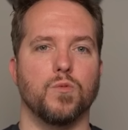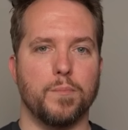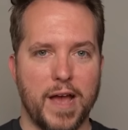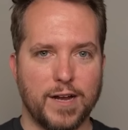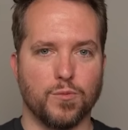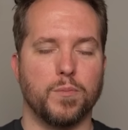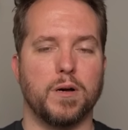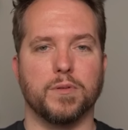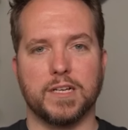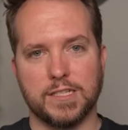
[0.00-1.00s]
what MAGA
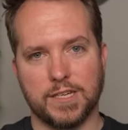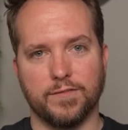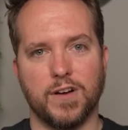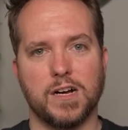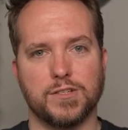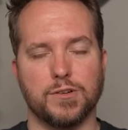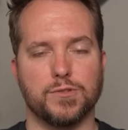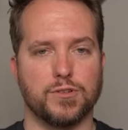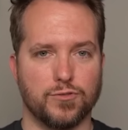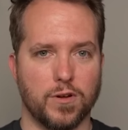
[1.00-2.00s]
Republicans and Fox
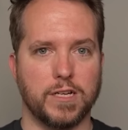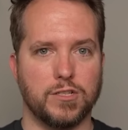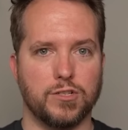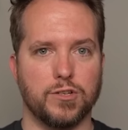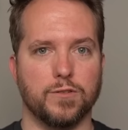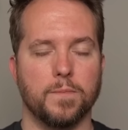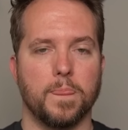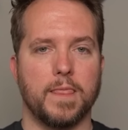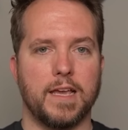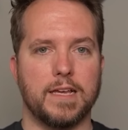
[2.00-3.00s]
hosts are trying to do
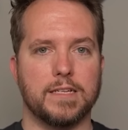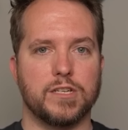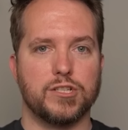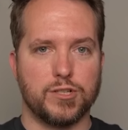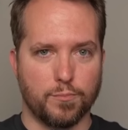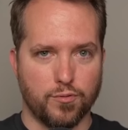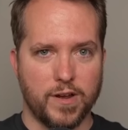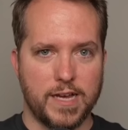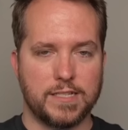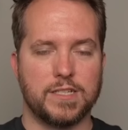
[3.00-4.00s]
is
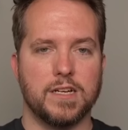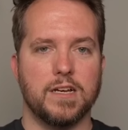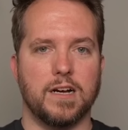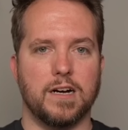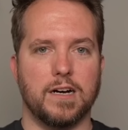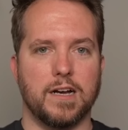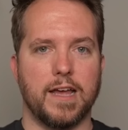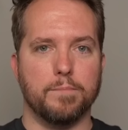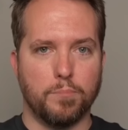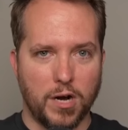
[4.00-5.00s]
suppress
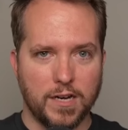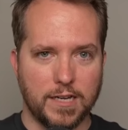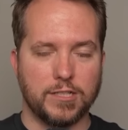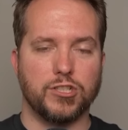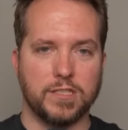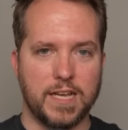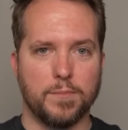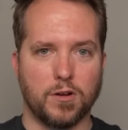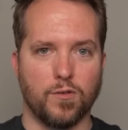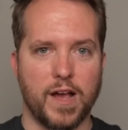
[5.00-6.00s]
and punish
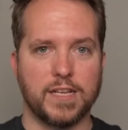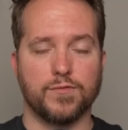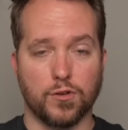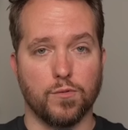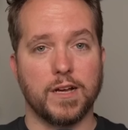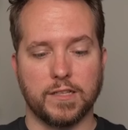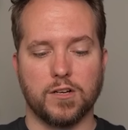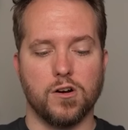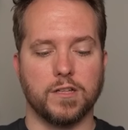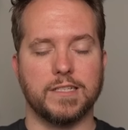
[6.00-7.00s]
Democrats for correctly
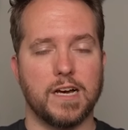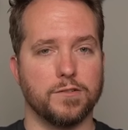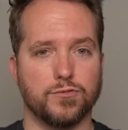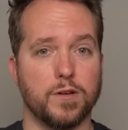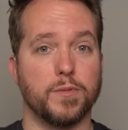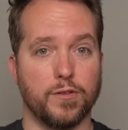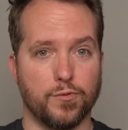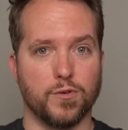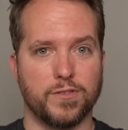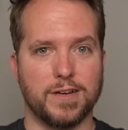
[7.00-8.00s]
calling Donald Trump an
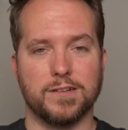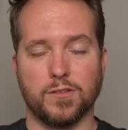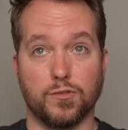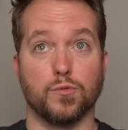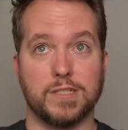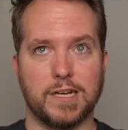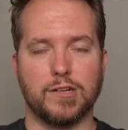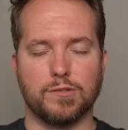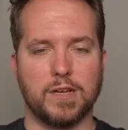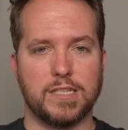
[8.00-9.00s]

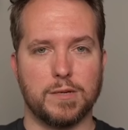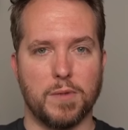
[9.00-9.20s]
authoritarian threat to